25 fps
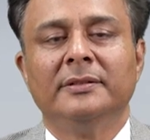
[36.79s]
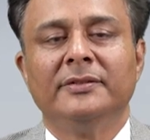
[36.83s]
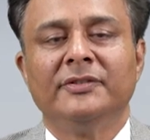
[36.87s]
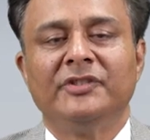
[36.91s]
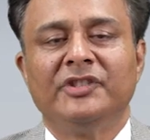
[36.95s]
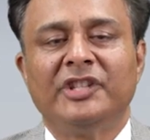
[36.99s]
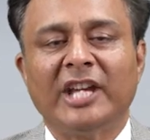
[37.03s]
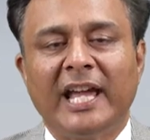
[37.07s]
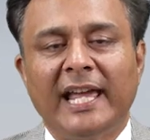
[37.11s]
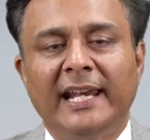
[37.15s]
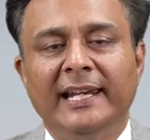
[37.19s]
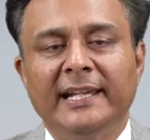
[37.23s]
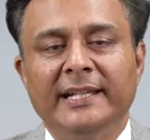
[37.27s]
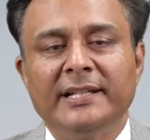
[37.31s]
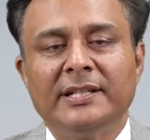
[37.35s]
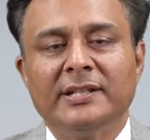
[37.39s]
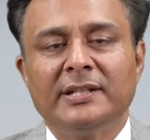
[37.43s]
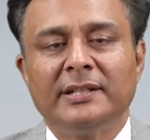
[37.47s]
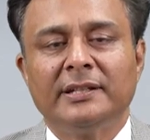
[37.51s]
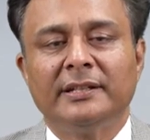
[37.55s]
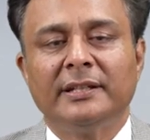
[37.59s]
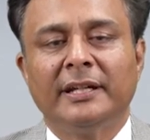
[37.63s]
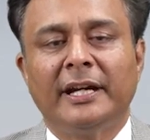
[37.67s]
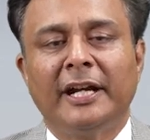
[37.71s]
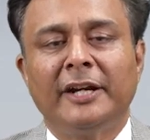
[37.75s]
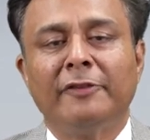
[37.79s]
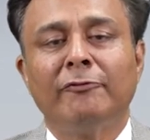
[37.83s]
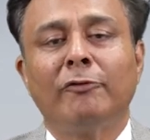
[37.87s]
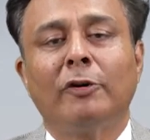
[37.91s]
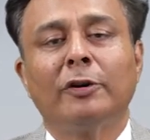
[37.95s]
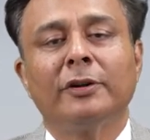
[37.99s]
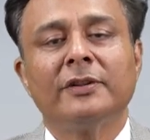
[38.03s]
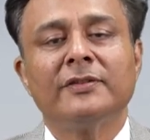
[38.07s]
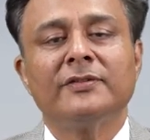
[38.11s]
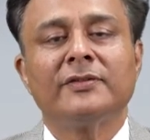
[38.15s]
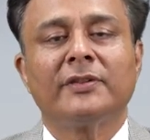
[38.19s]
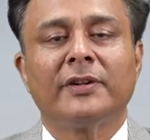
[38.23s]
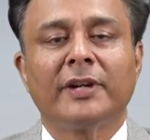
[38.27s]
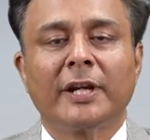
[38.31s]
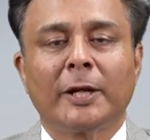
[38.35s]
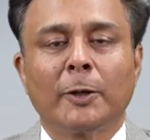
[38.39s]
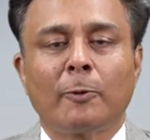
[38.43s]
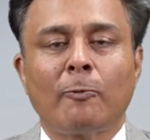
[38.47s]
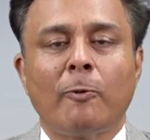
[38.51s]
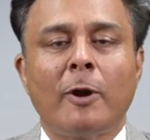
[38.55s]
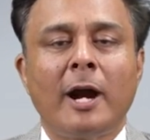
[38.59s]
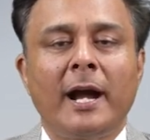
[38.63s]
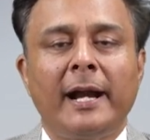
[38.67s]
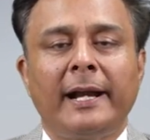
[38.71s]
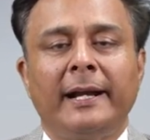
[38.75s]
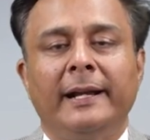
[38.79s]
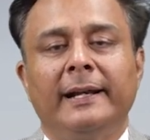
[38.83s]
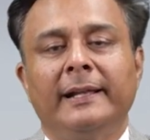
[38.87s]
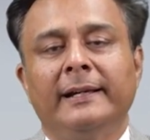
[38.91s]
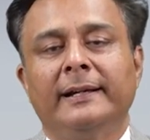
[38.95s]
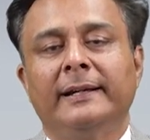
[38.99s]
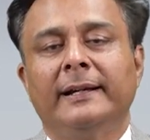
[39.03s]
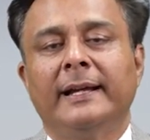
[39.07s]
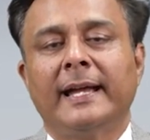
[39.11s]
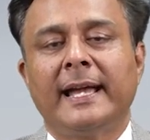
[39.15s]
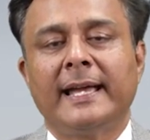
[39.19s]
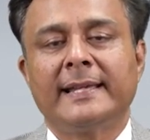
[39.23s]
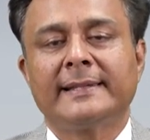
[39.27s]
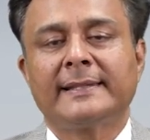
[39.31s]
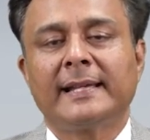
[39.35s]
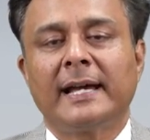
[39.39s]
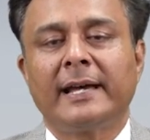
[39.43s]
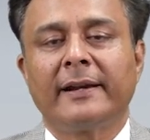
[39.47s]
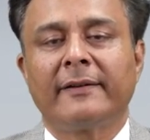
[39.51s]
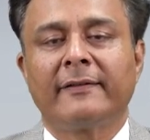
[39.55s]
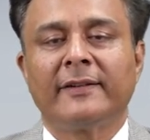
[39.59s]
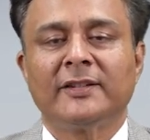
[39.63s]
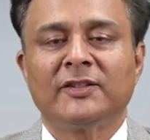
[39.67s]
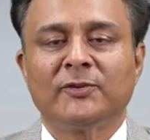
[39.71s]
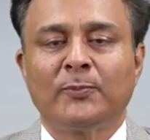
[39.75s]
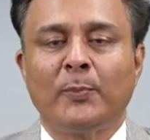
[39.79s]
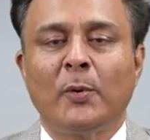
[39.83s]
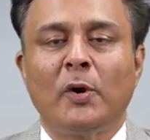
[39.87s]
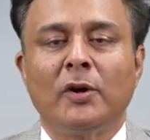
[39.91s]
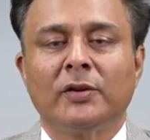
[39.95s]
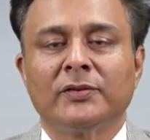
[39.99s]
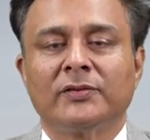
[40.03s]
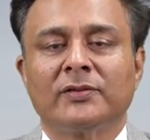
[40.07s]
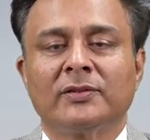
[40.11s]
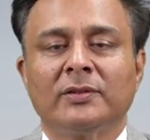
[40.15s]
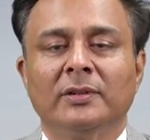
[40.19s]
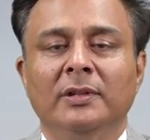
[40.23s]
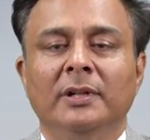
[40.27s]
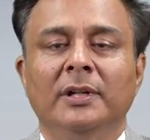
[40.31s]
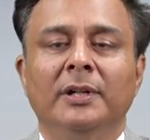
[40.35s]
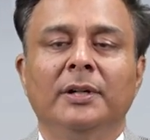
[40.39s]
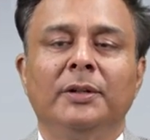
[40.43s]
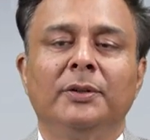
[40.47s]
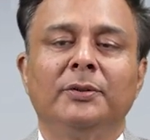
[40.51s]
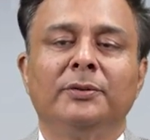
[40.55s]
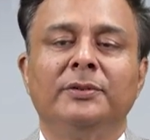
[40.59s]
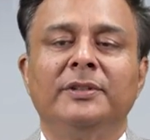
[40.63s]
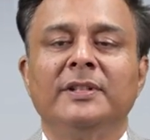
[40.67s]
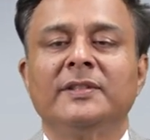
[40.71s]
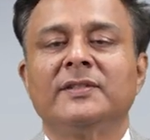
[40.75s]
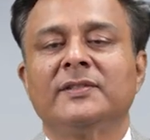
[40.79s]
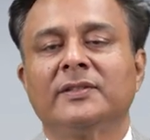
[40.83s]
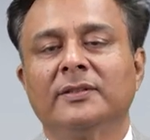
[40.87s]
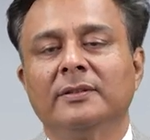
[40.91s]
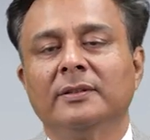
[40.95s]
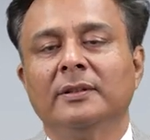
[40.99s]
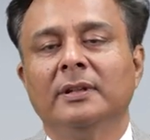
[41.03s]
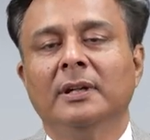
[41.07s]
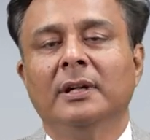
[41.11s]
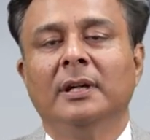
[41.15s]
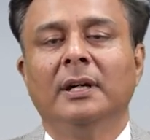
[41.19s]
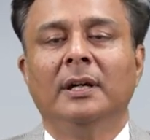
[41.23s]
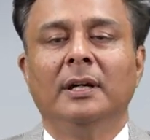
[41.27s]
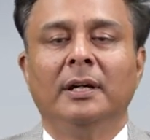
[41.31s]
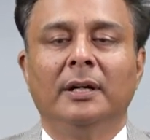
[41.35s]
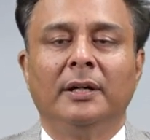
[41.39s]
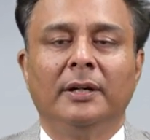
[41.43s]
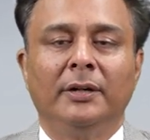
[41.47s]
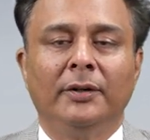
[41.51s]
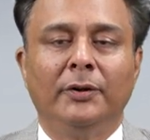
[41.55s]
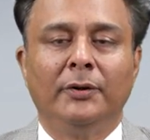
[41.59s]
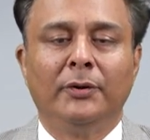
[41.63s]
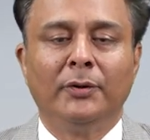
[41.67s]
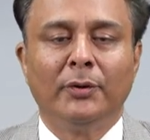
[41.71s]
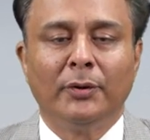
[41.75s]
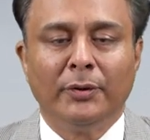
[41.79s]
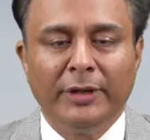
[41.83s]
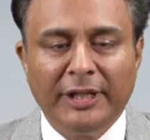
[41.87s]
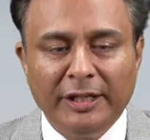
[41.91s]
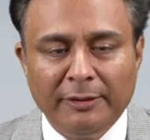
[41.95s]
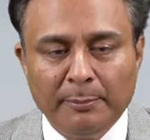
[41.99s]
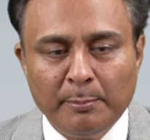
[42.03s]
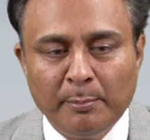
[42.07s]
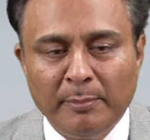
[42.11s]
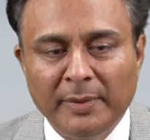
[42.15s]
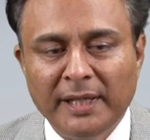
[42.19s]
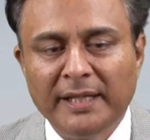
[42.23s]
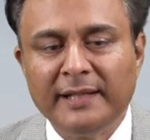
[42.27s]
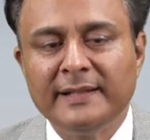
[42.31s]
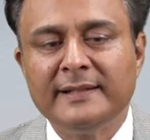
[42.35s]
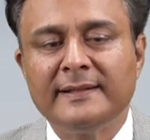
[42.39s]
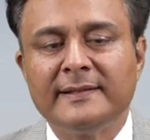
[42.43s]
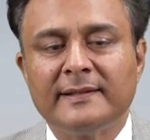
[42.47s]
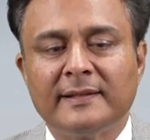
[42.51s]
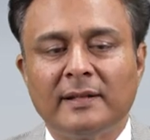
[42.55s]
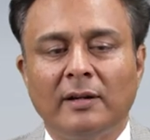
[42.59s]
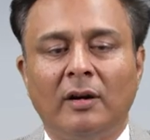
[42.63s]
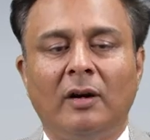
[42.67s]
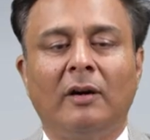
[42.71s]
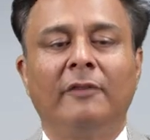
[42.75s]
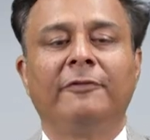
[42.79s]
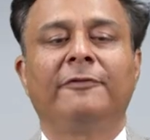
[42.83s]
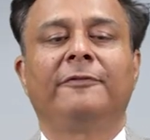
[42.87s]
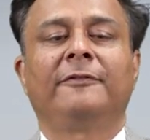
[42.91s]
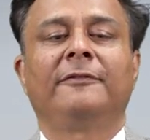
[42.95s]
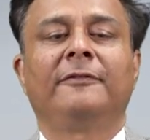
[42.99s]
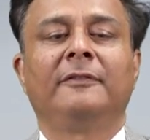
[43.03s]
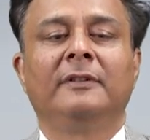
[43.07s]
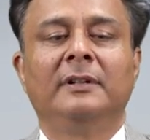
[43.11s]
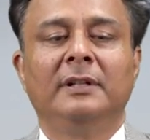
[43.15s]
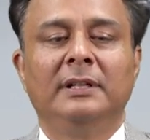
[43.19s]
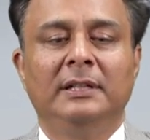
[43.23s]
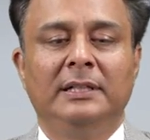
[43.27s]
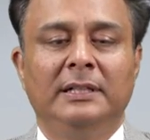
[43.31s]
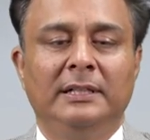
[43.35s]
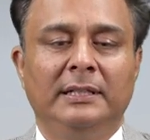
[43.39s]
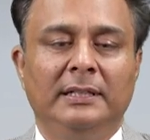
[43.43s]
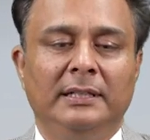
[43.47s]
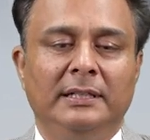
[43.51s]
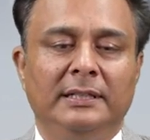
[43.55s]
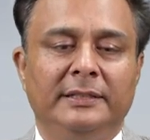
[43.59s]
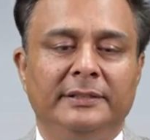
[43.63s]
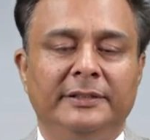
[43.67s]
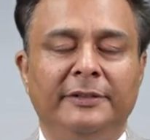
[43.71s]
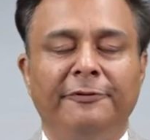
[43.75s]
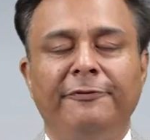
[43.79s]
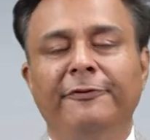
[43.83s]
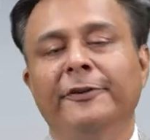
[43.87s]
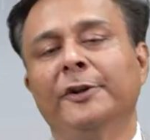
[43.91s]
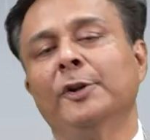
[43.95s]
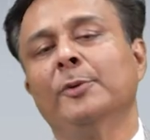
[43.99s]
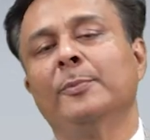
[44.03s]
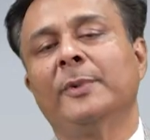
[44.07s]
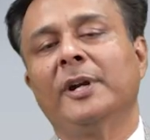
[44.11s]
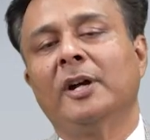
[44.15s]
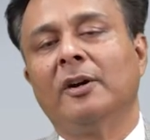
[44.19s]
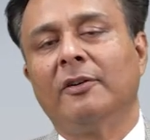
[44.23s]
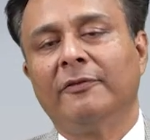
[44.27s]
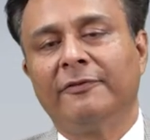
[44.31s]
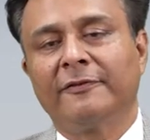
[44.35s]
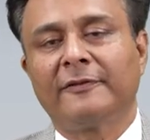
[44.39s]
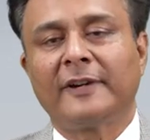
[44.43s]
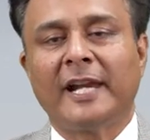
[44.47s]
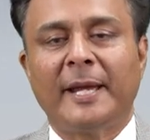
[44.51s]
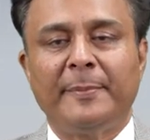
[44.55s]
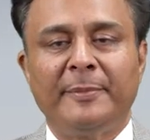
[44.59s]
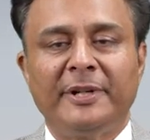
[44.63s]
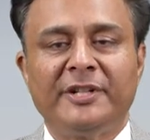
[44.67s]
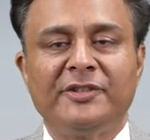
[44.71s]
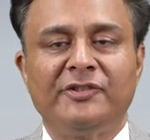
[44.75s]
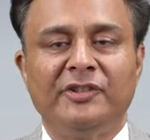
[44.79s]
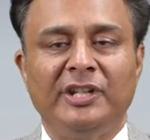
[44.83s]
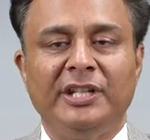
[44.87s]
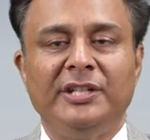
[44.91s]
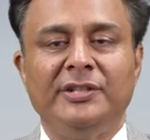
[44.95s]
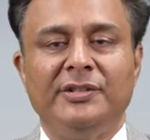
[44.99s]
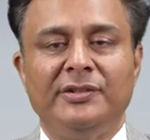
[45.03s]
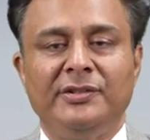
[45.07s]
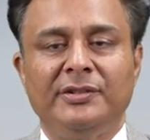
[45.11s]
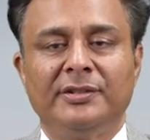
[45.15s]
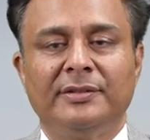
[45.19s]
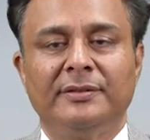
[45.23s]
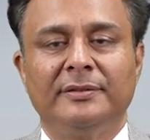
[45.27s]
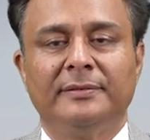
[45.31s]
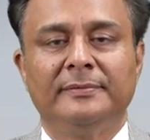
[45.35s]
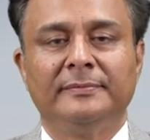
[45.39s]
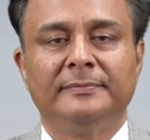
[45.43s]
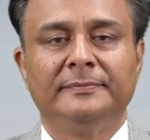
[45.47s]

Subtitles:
challenge and what is required as our response to this growing menace of the phenomena of climate change.